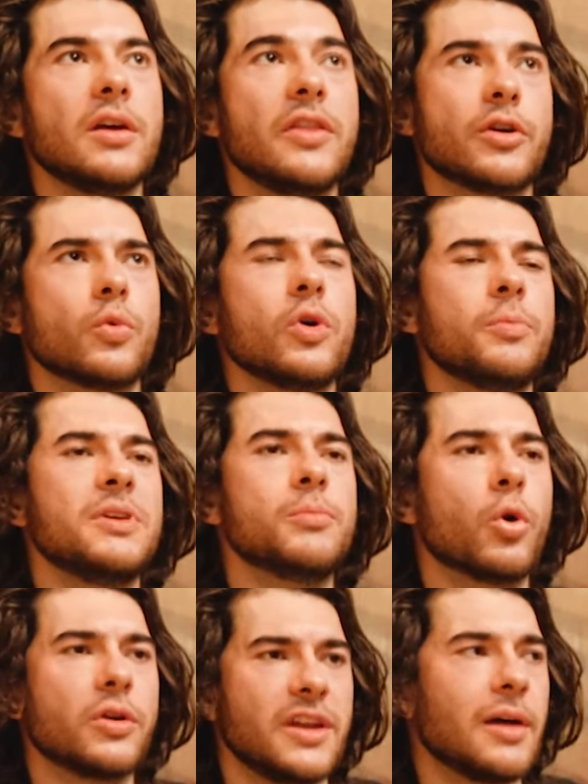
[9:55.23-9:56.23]
and there will be
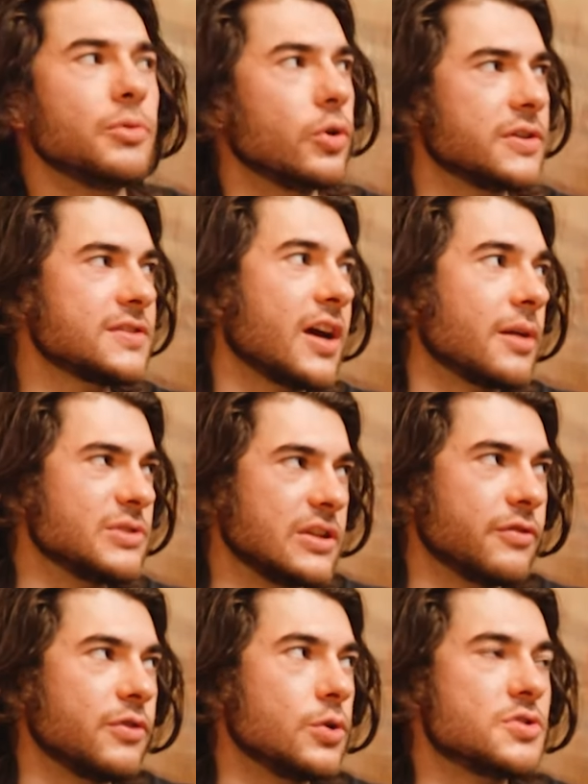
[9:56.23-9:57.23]
more nebulous times in
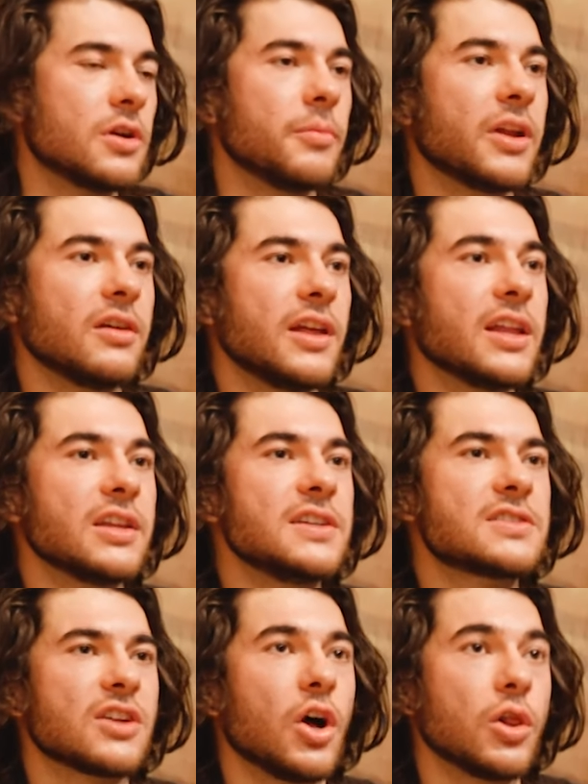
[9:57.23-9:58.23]
the future, but at, at,
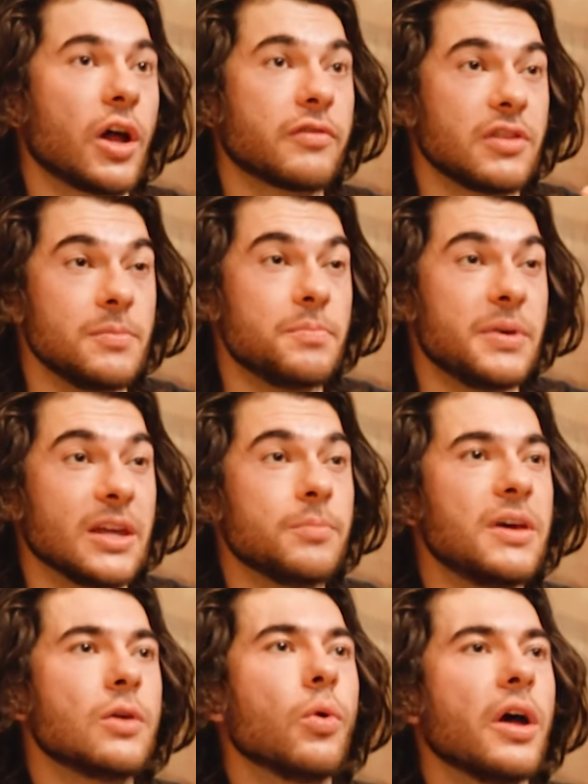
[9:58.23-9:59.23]
least a lot of the big,
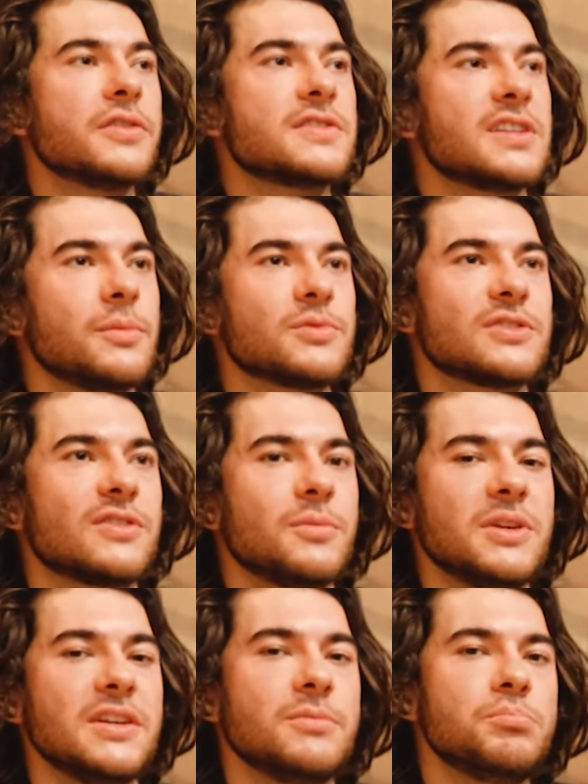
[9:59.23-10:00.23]
big ones seems to
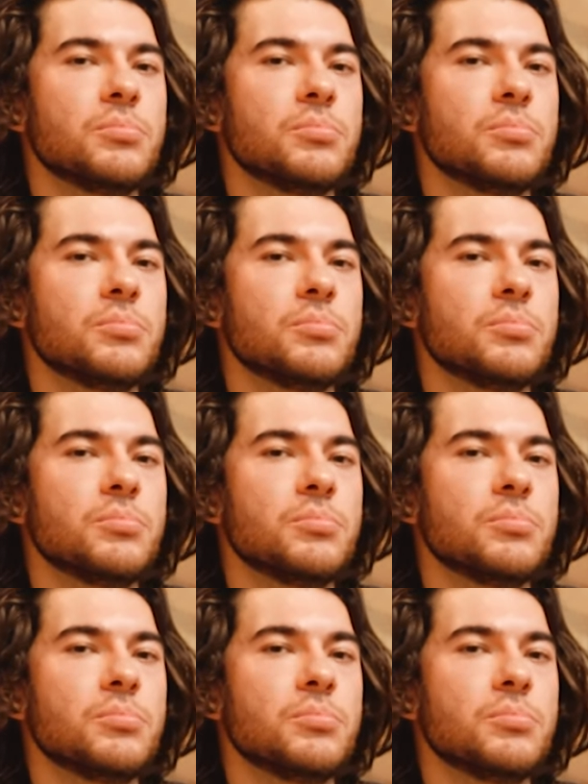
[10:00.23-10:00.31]
be